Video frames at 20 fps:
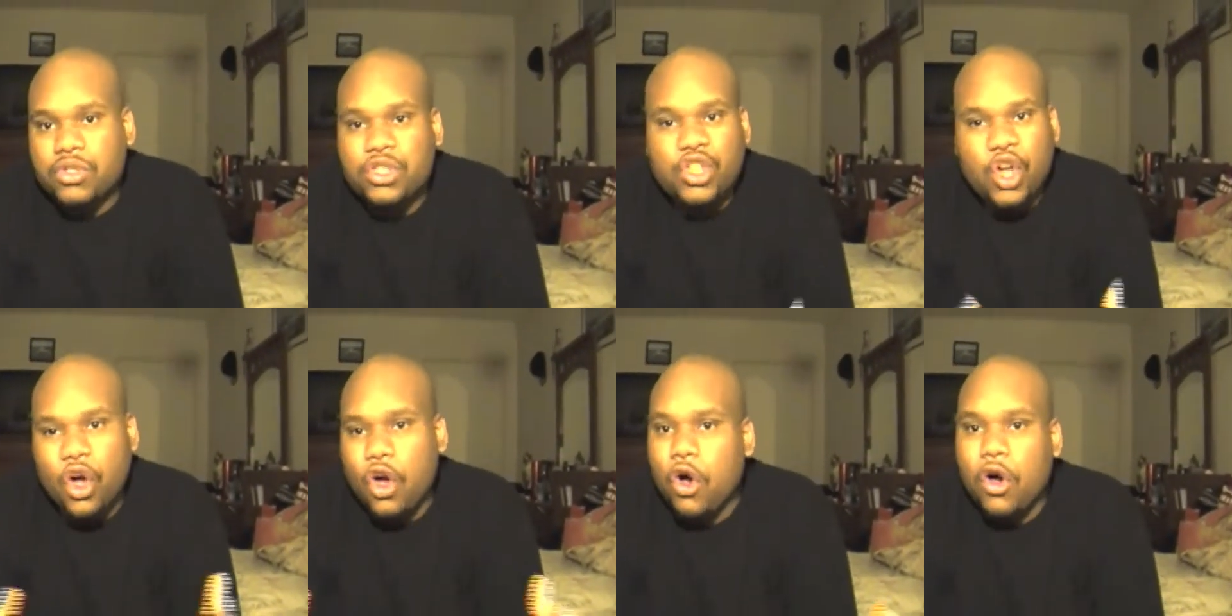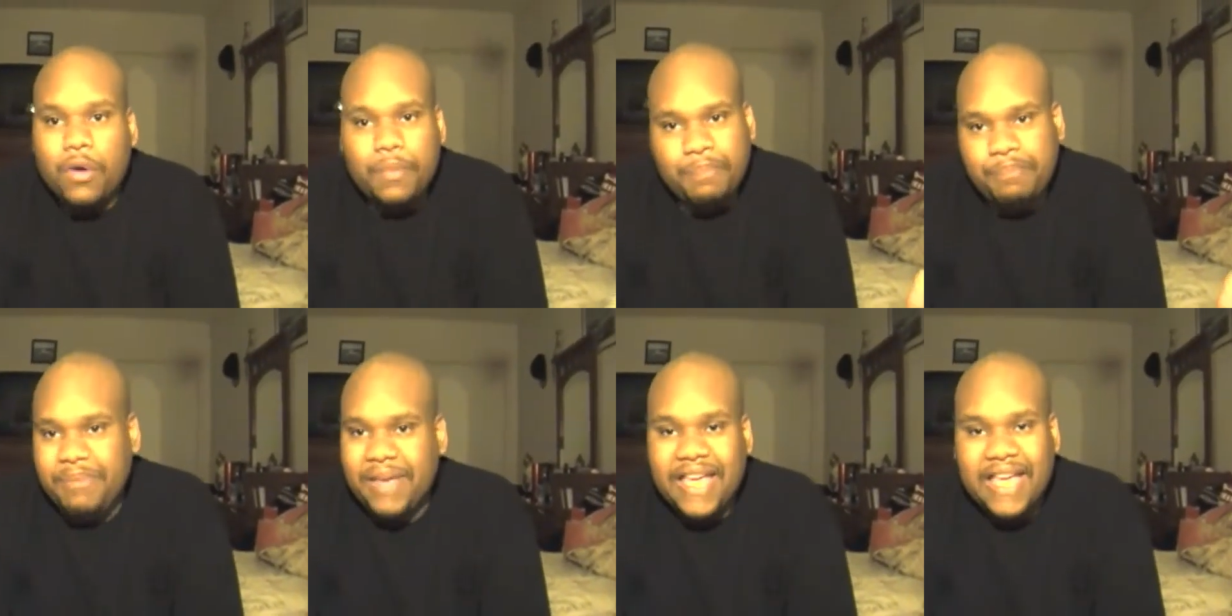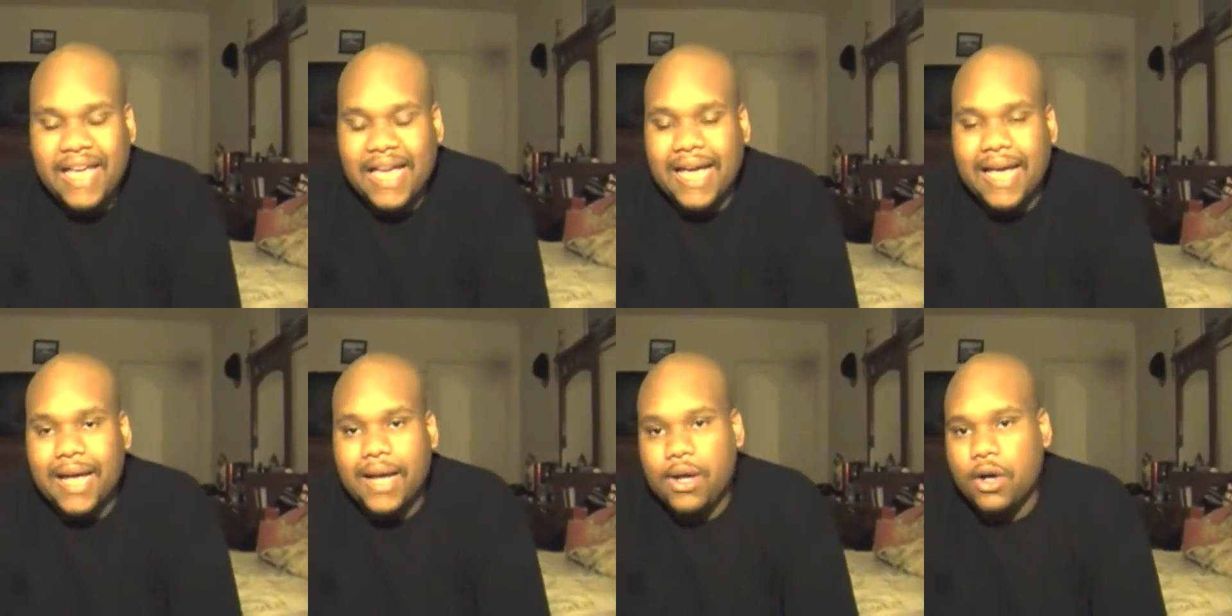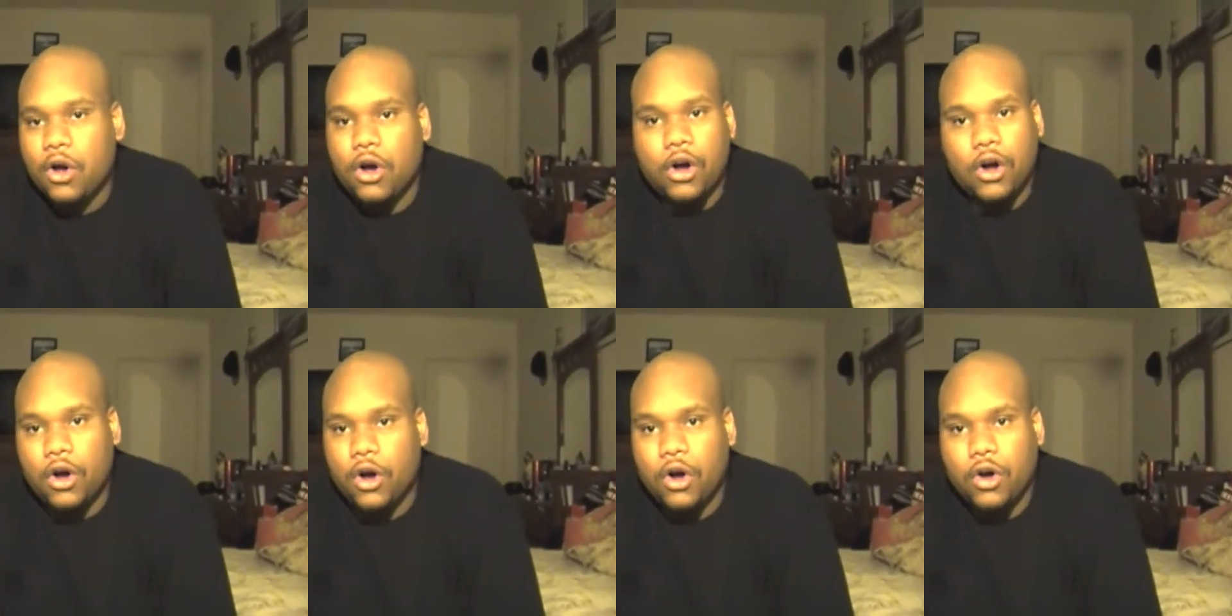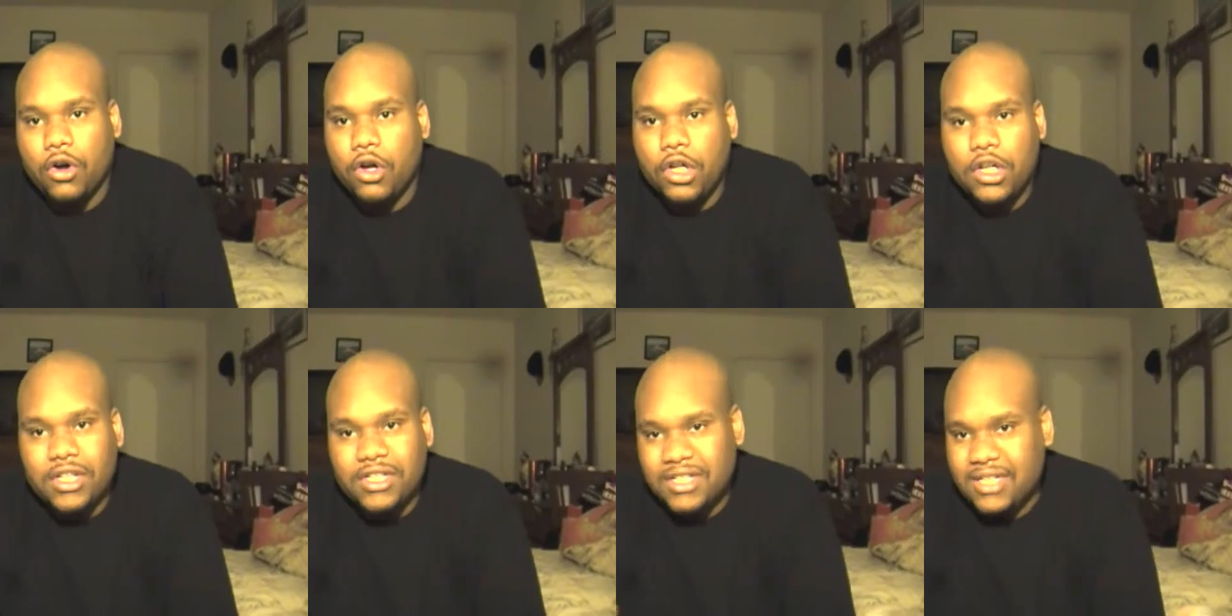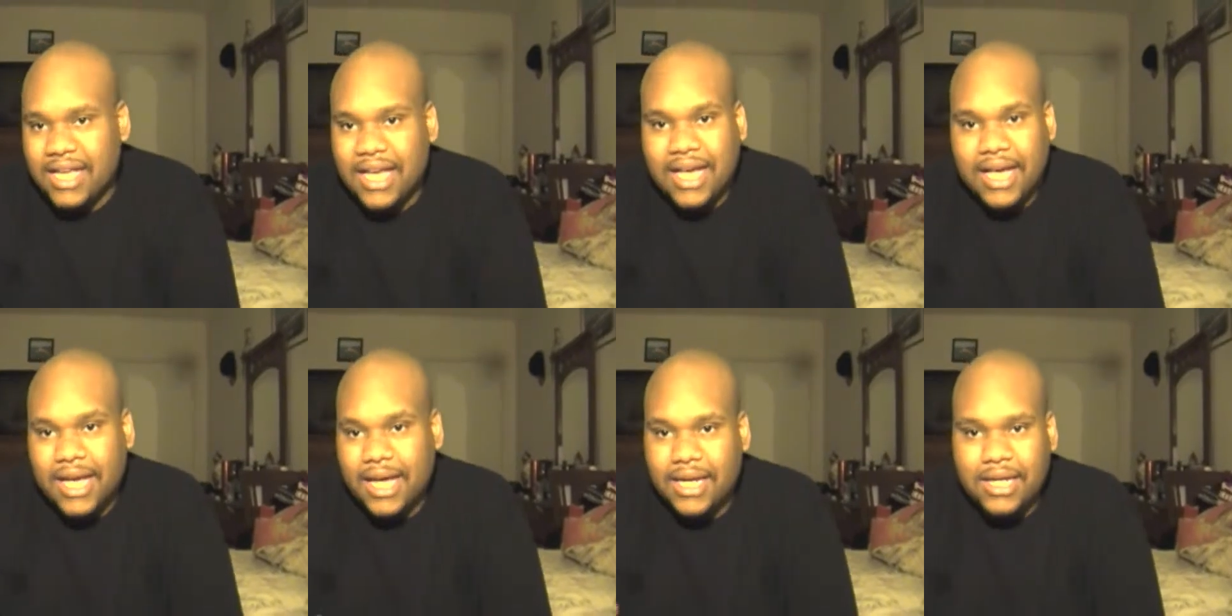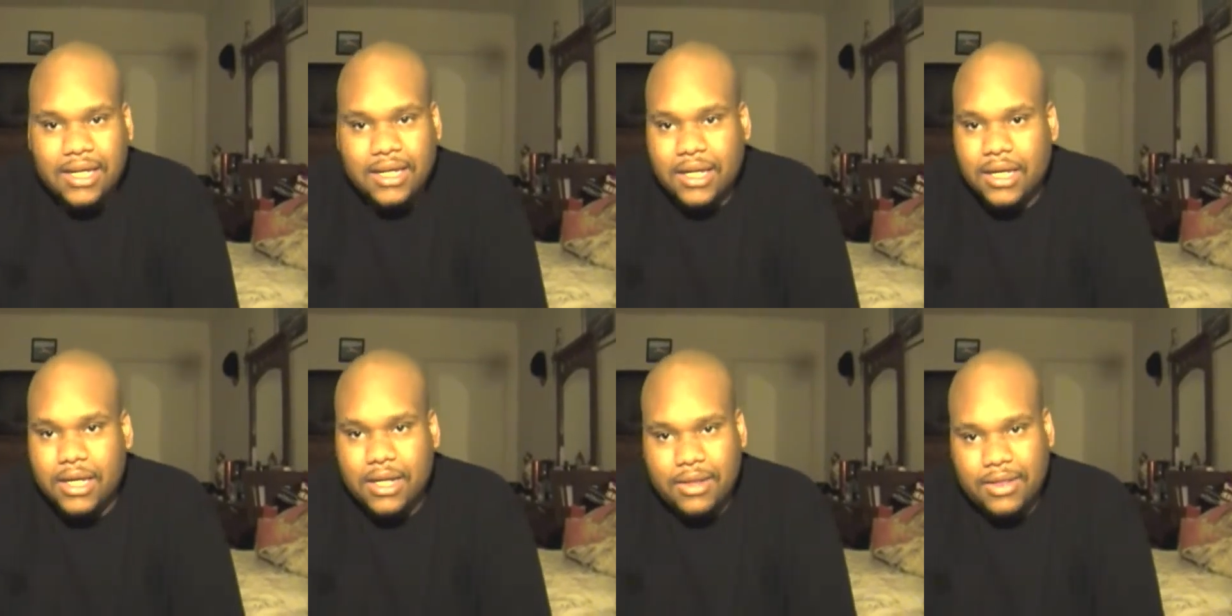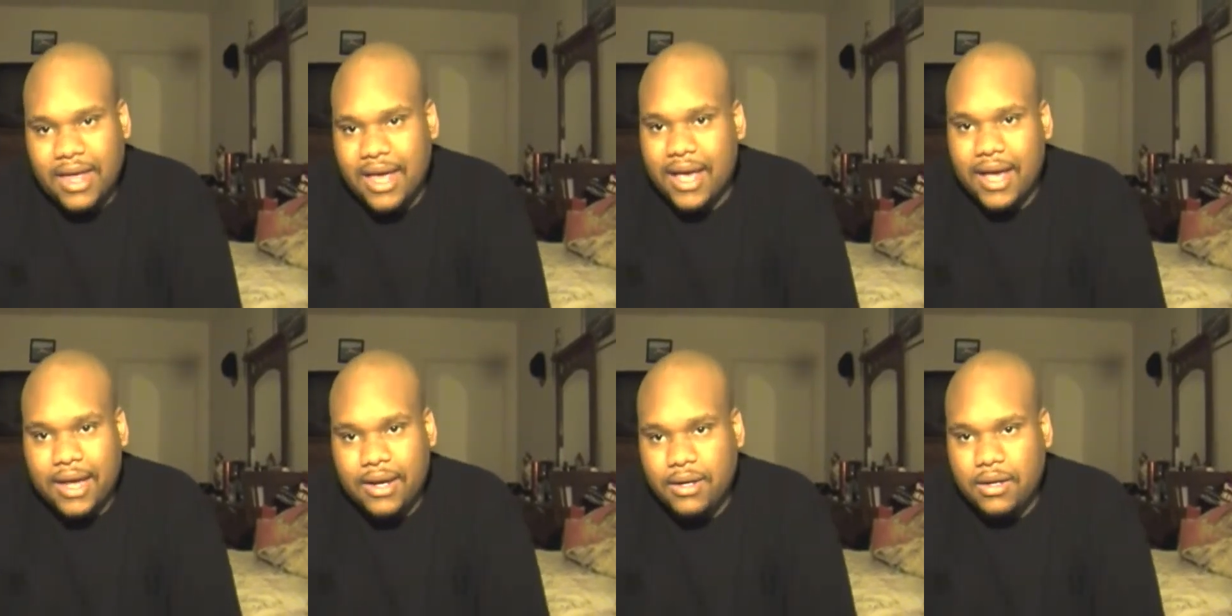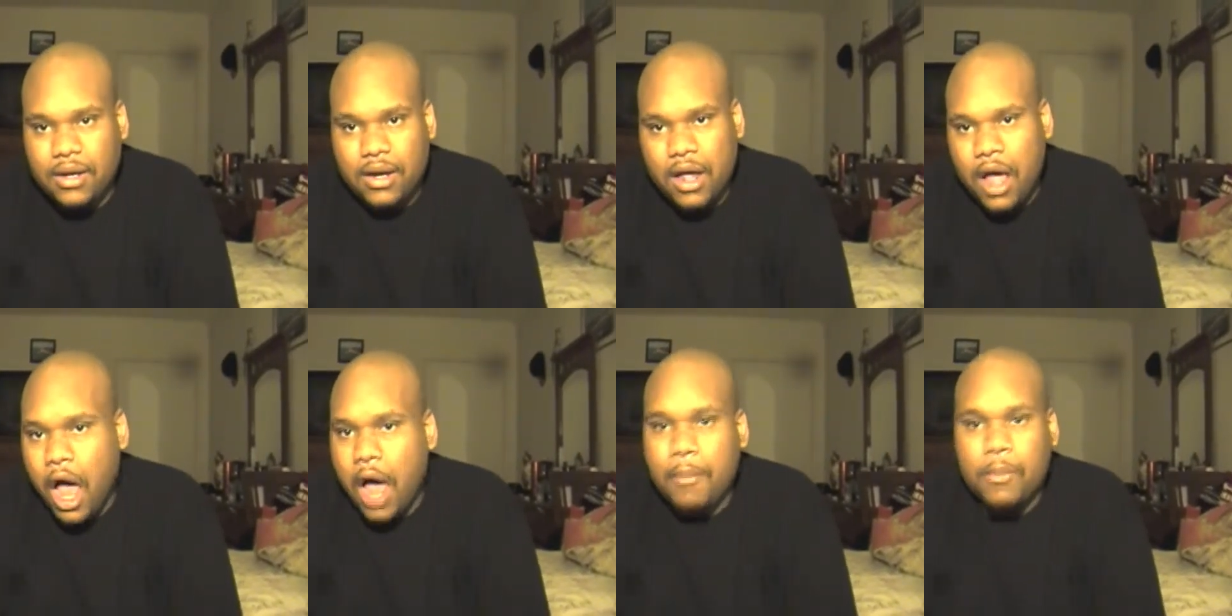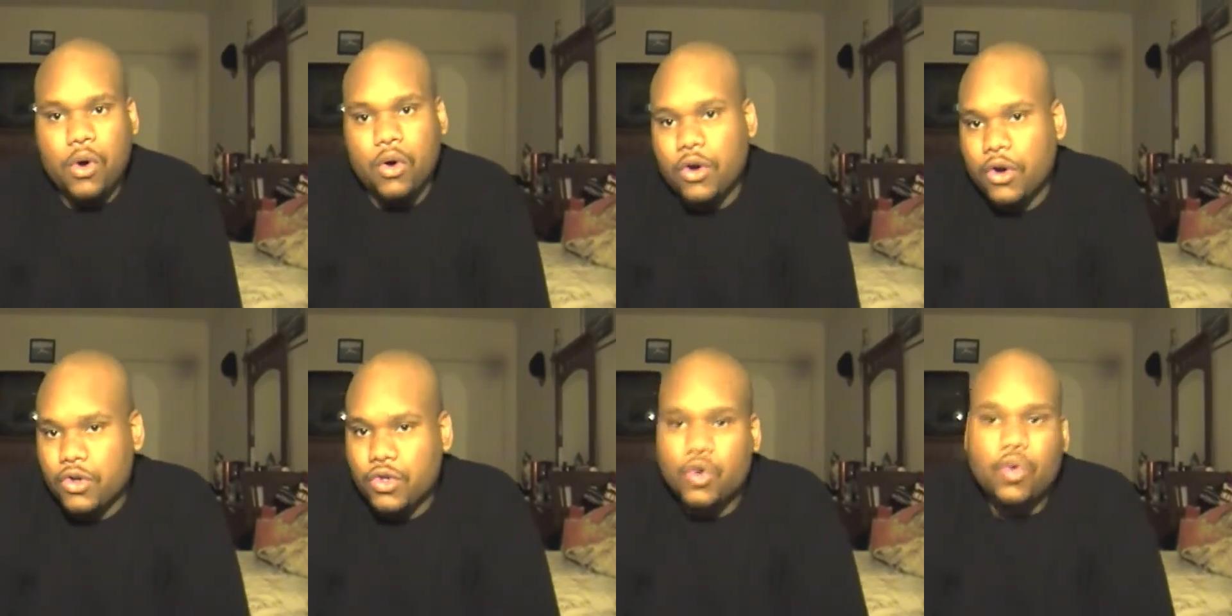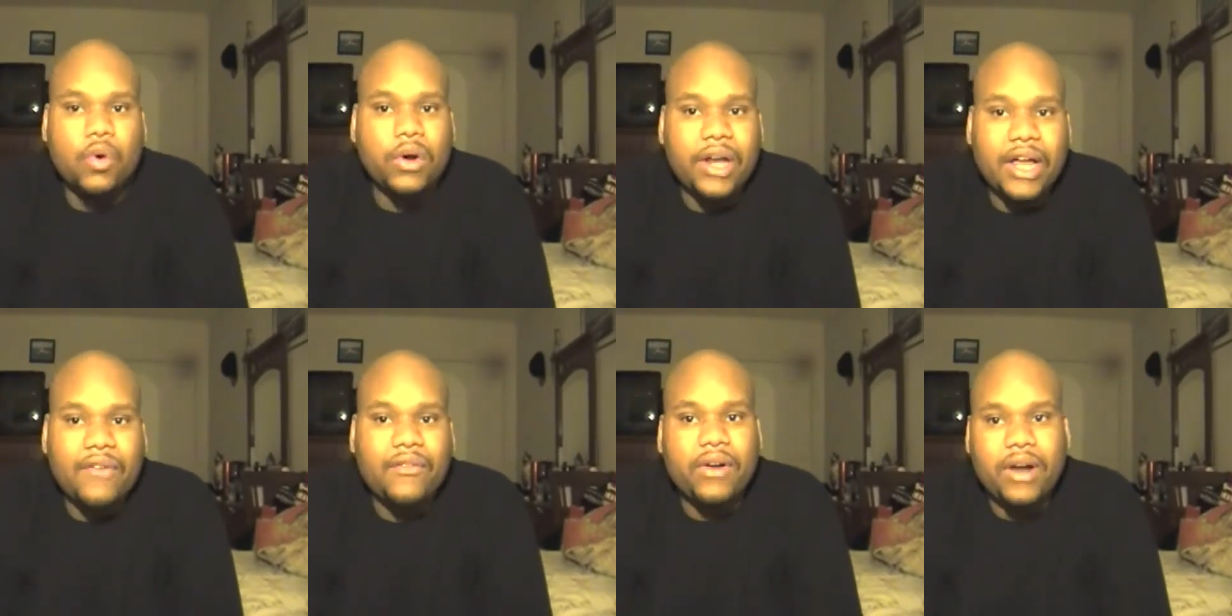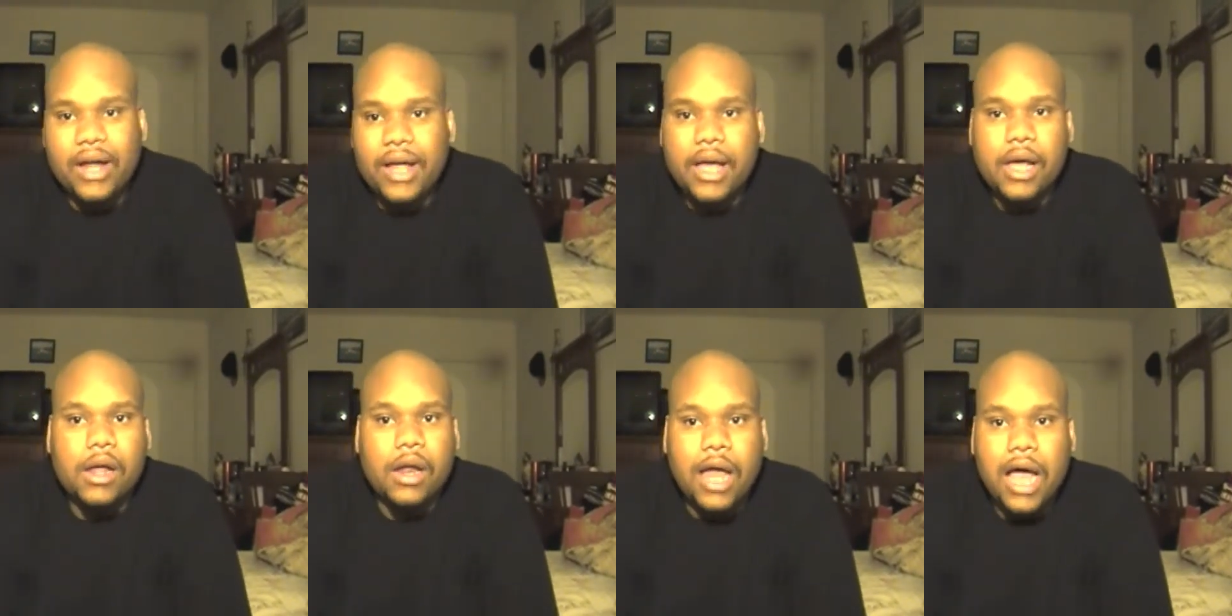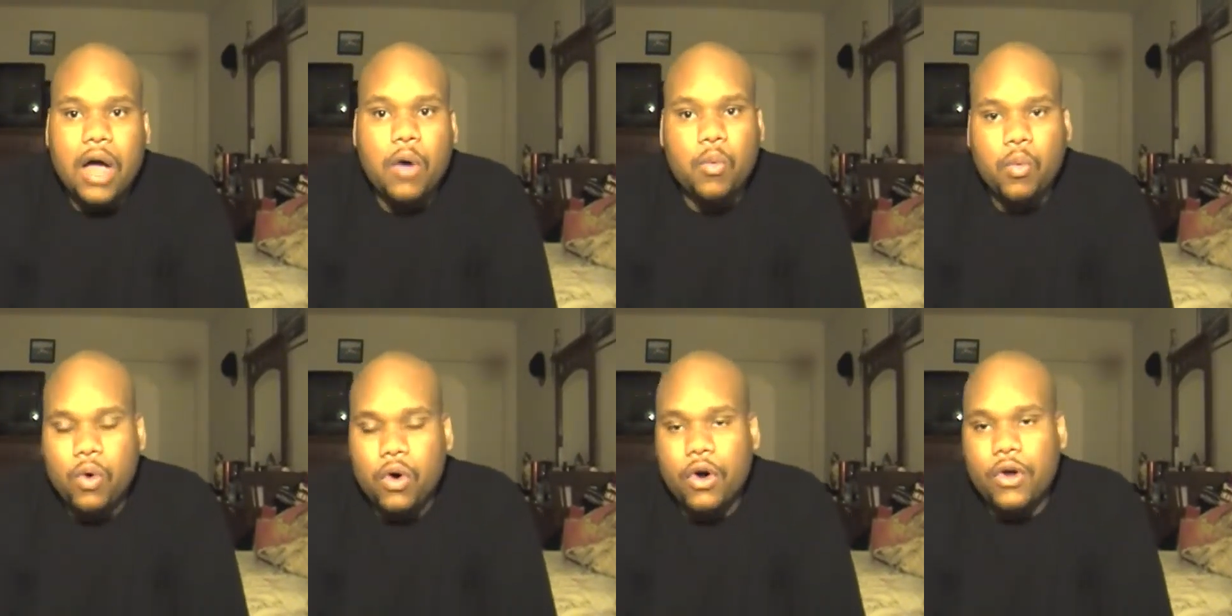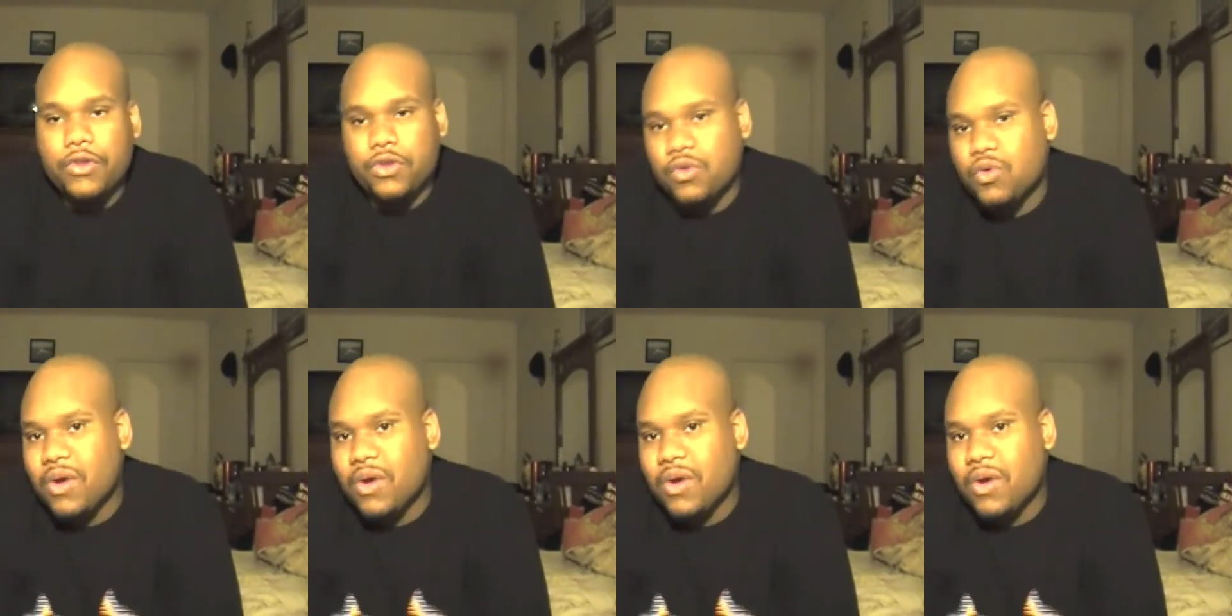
talk big or saying that I'm going to do whatever the hell I want.